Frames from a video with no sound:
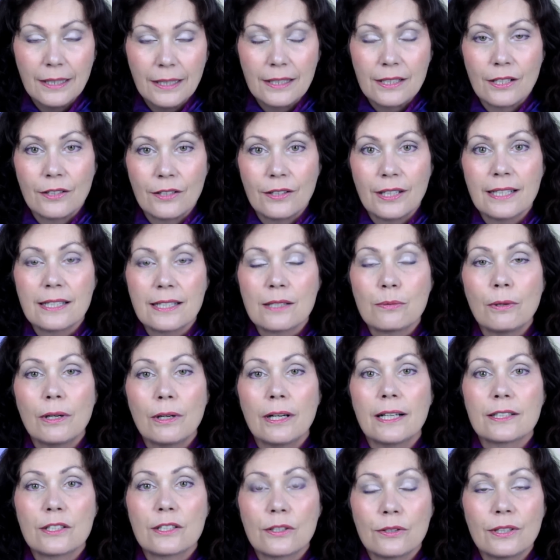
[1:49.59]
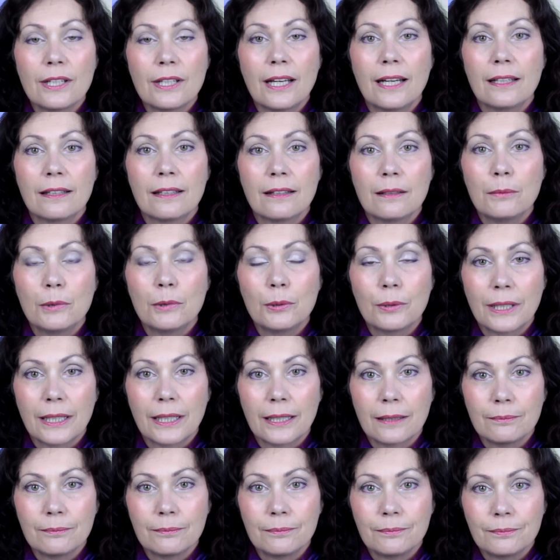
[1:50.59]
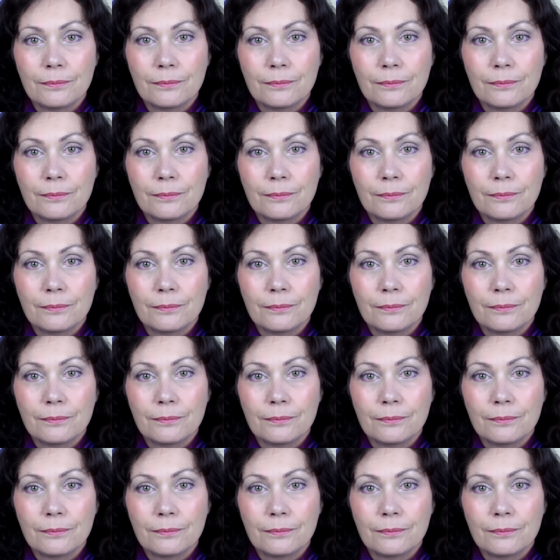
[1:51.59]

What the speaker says: So that's why I do that in the morning.